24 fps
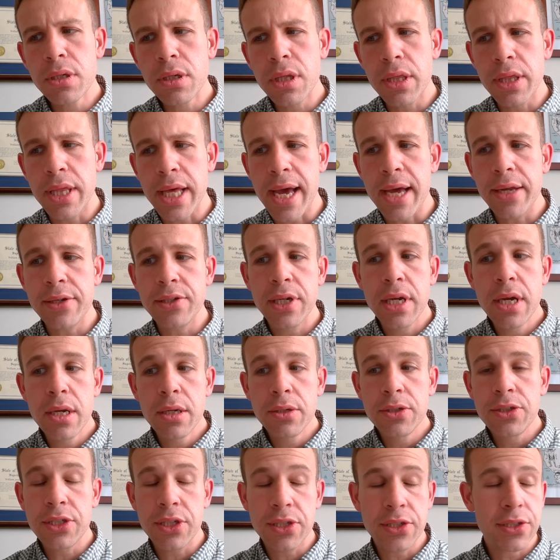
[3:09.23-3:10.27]
That
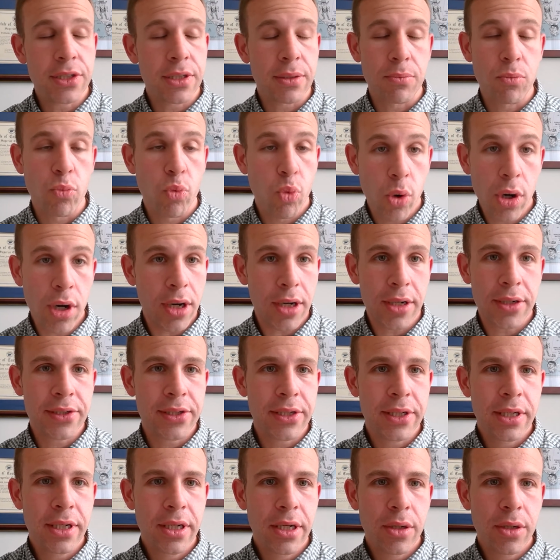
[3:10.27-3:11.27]
system worked,